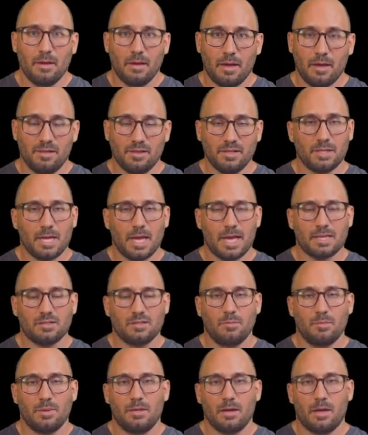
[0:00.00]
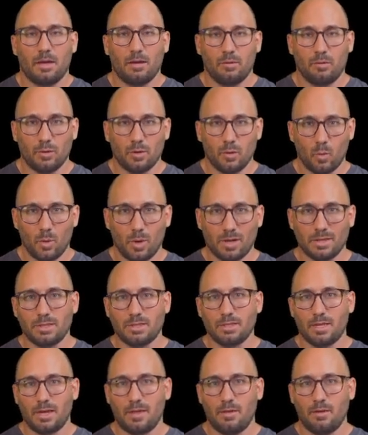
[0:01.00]
And this has to be done only
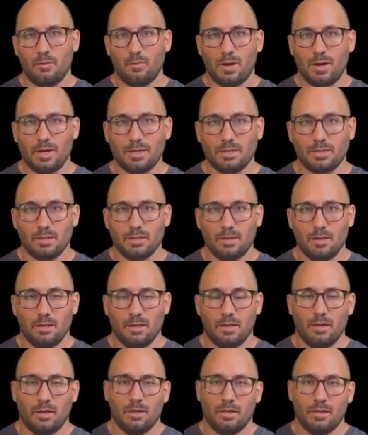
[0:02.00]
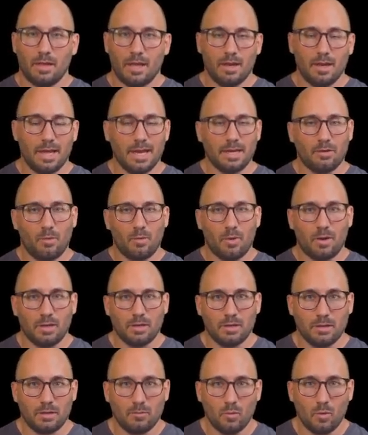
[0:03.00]
once. Otherwise, then later on,
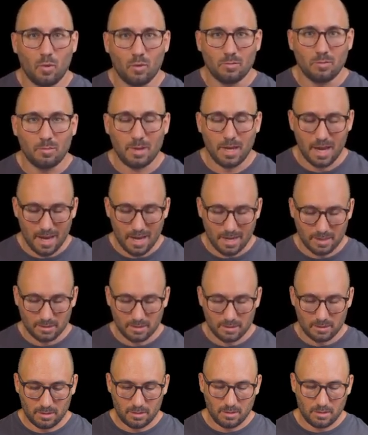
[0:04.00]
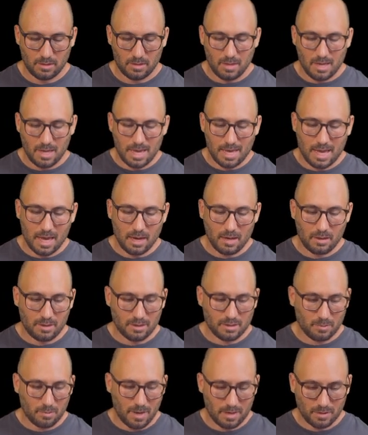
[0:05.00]
it won't be asked again,
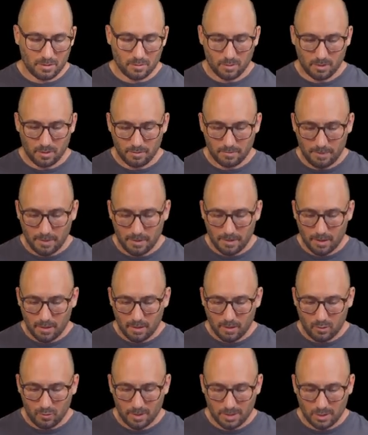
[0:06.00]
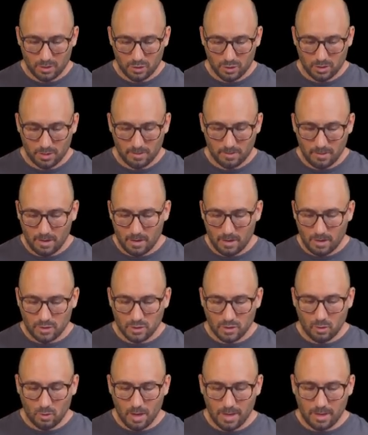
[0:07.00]
this password question.
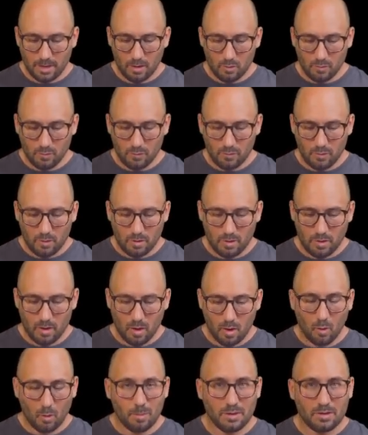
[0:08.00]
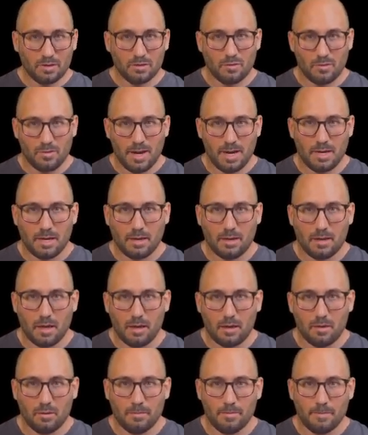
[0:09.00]
So I go for open training
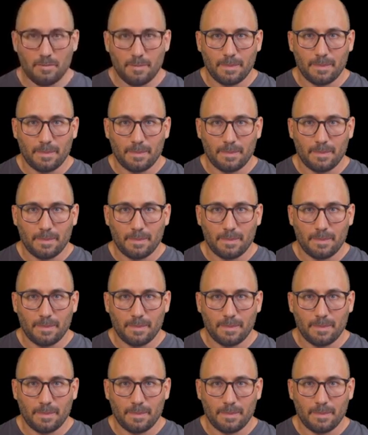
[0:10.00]
now.